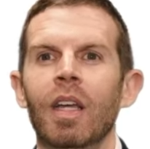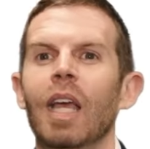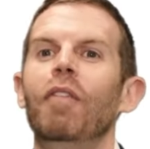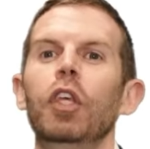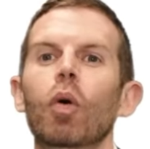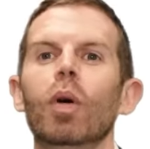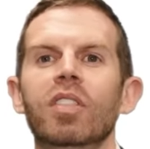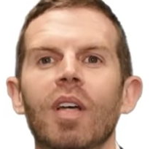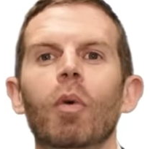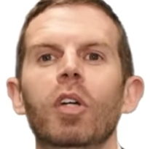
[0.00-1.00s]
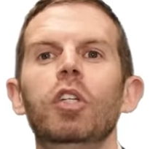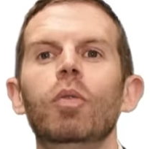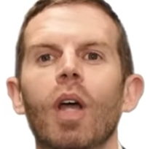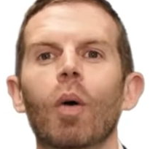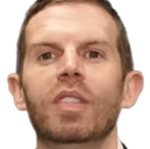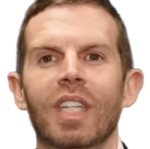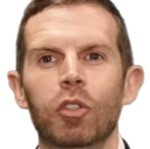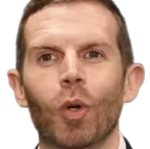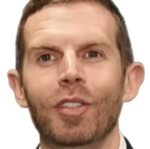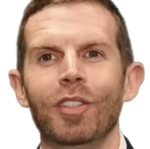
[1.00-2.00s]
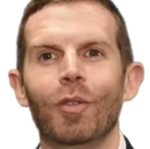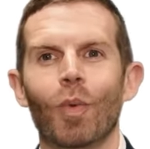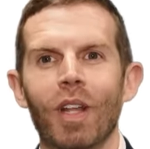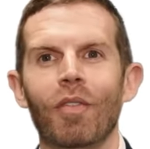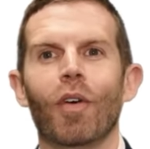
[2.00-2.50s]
If you or someone you know is interested in running